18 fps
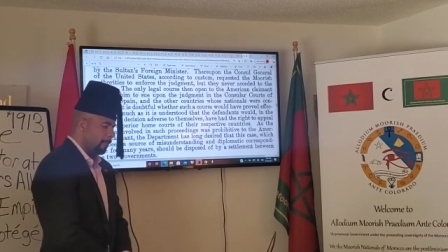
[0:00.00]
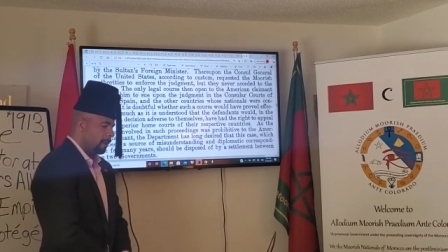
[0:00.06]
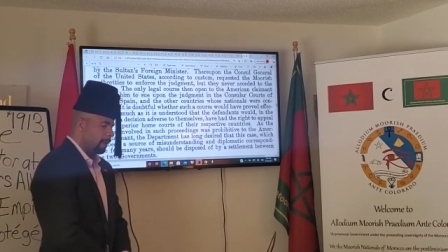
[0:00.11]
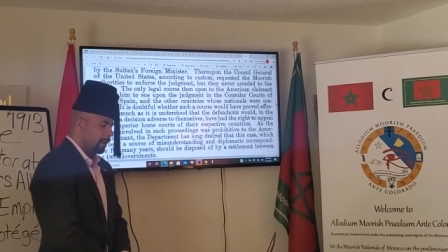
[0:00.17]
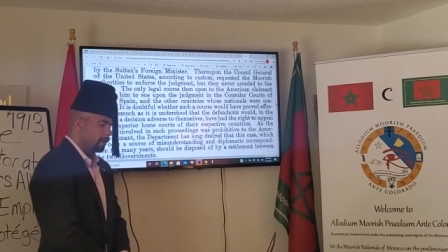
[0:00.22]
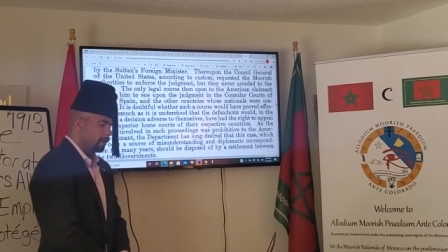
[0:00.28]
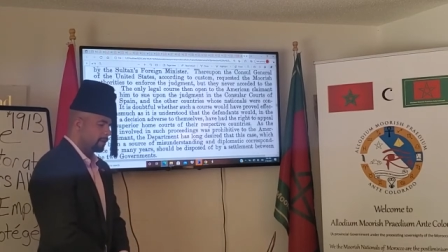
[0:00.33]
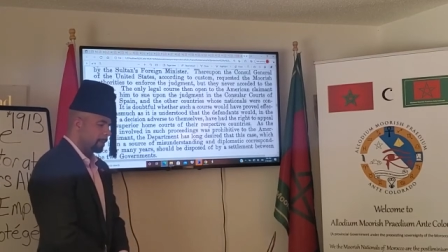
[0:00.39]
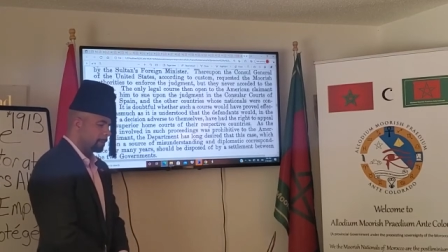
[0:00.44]

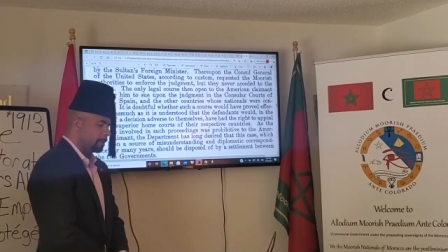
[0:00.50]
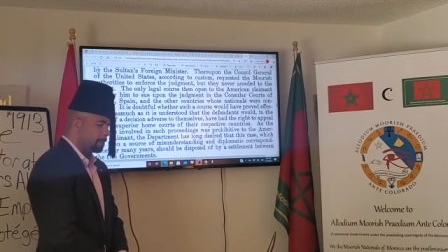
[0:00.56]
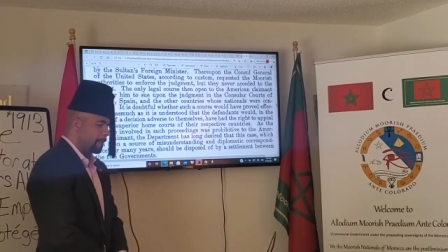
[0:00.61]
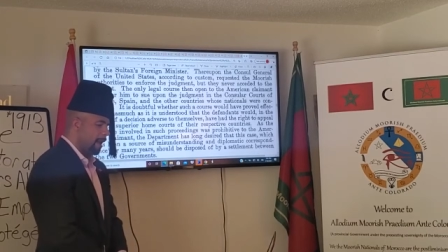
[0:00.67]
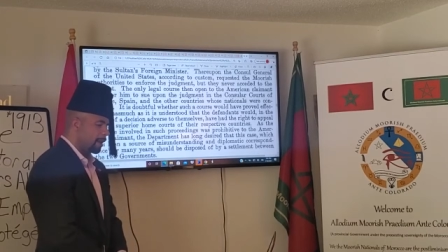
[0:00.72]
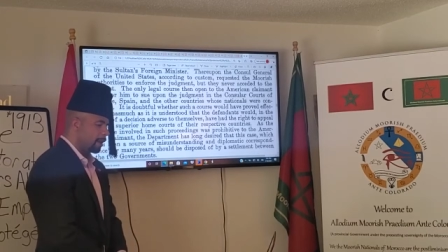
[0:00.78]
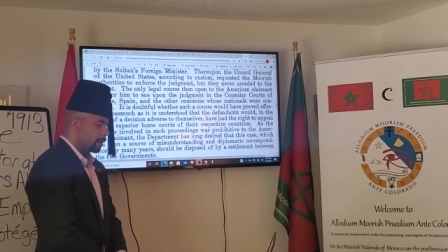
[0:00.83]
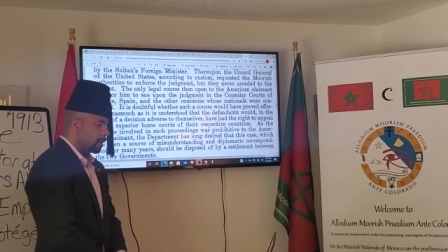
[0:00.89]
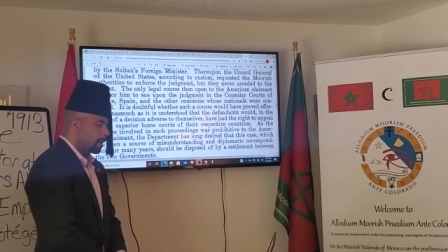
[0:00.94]
and
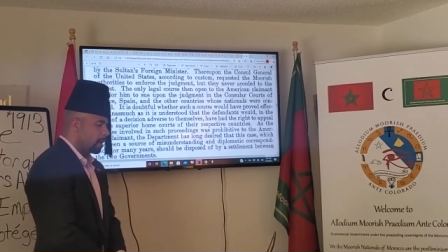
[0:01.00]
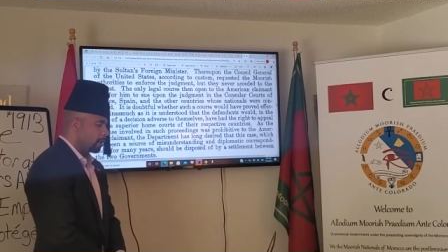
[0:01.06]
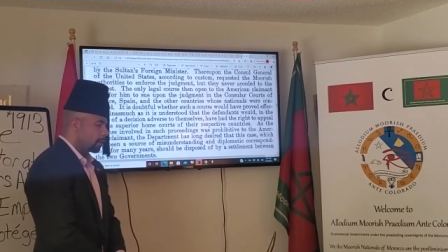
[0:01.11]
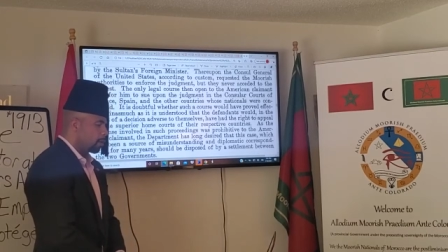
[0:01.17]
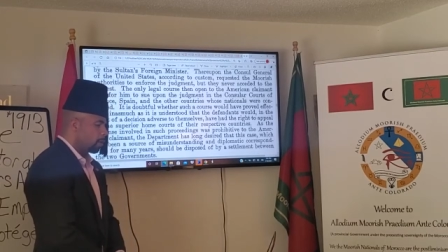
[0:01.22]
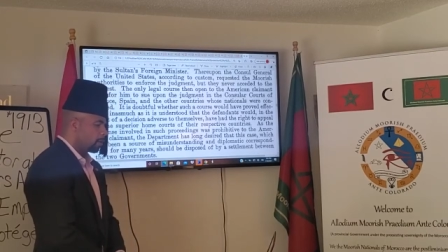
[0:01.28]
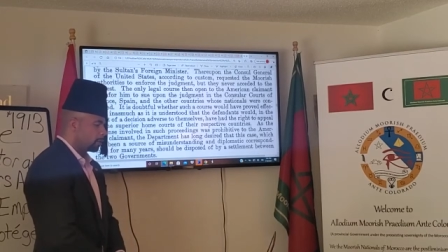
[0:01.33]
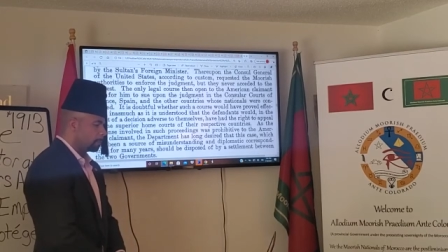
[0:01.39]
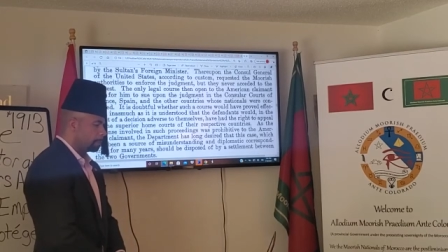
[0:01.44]
diplomatic
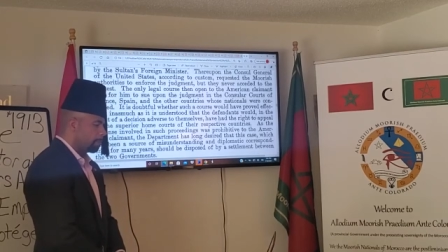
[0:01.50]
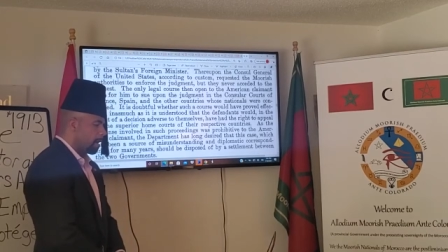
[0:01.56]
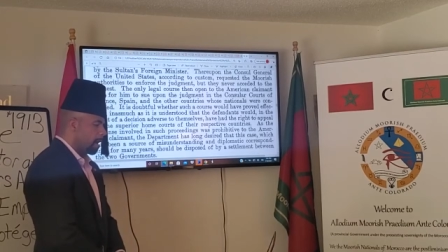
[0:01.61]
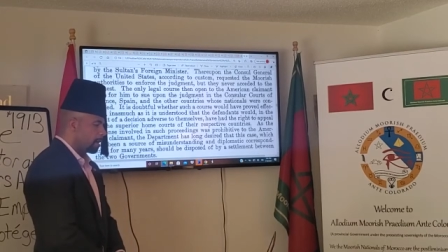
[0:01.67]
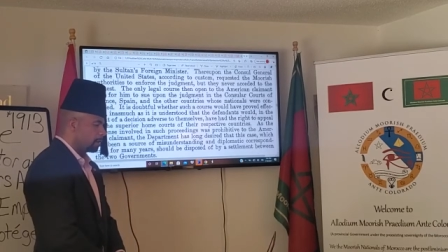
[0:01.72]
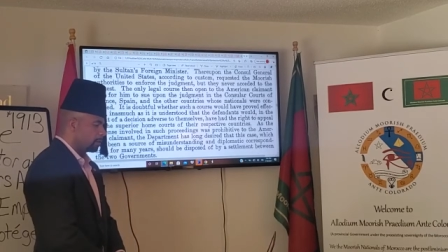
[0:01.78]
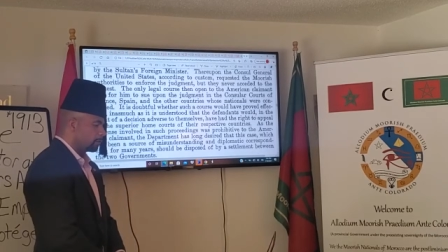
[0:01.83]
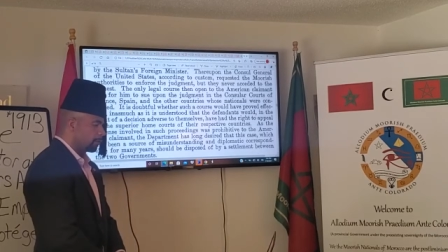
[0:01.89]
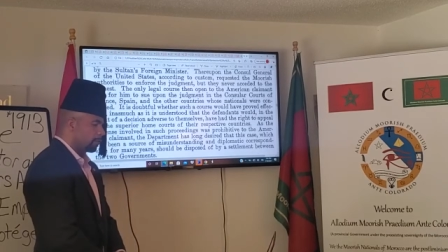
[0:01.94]

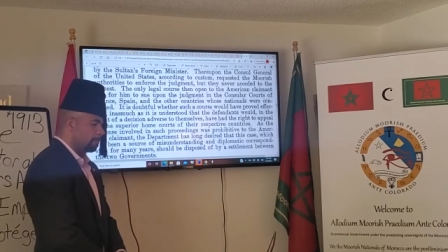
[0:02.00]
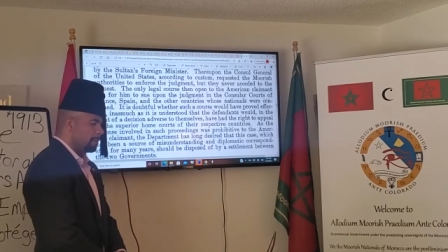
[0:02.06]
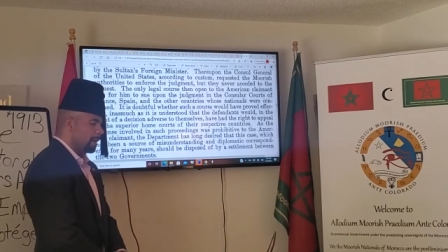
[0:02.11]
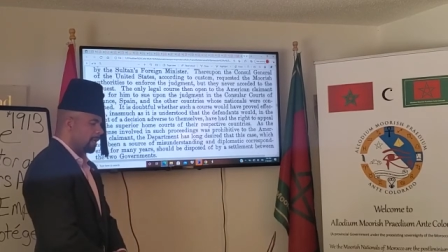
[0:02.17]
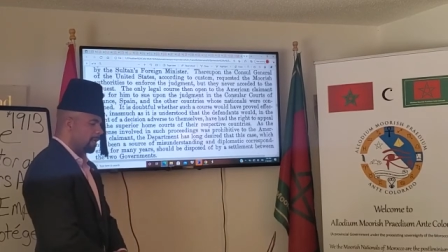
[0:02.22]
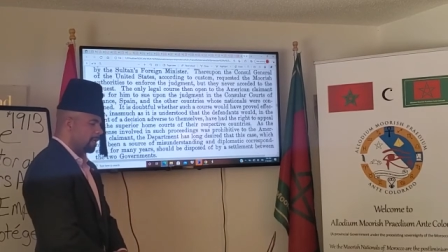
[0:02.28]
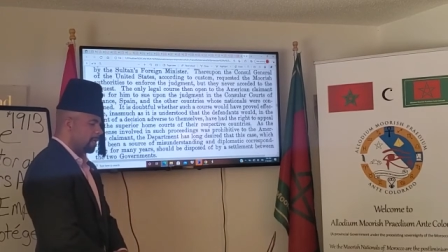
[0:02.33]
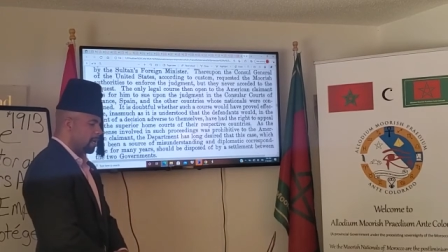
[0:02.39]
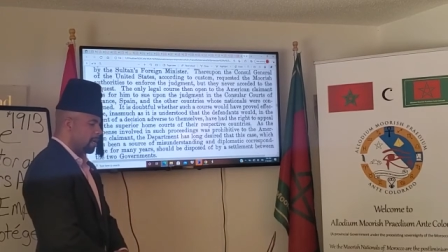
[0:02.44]
correspondence for
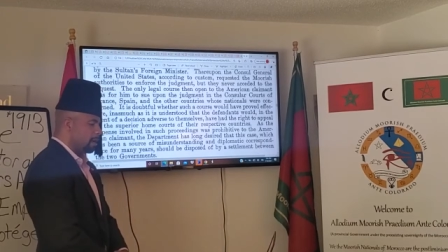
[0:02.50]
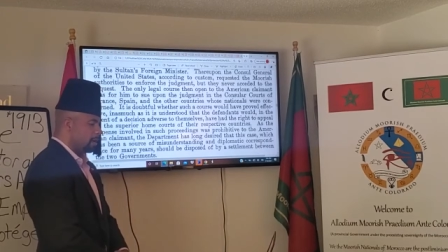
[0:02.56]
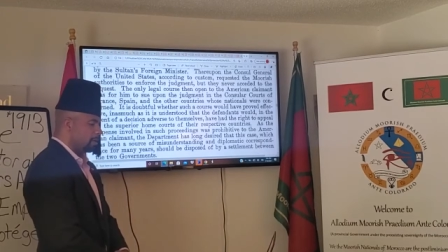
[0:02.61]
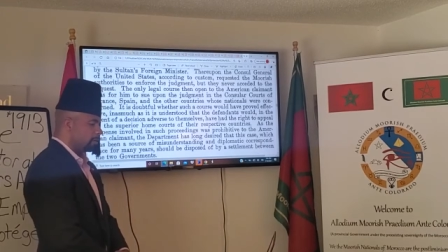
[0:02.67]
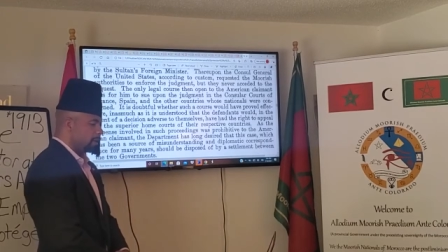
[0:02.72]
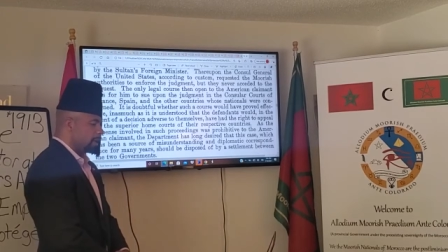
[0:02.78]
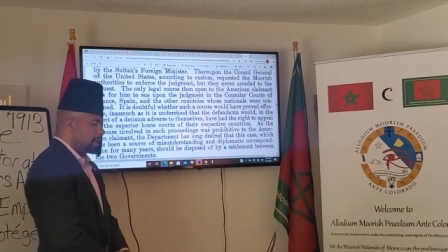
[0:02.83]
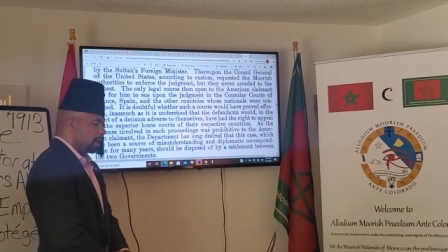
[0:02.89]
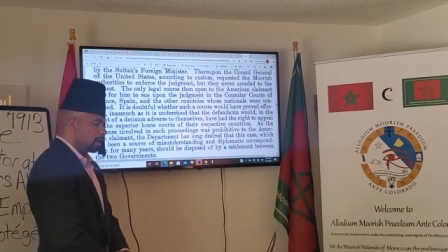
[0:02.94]
many years,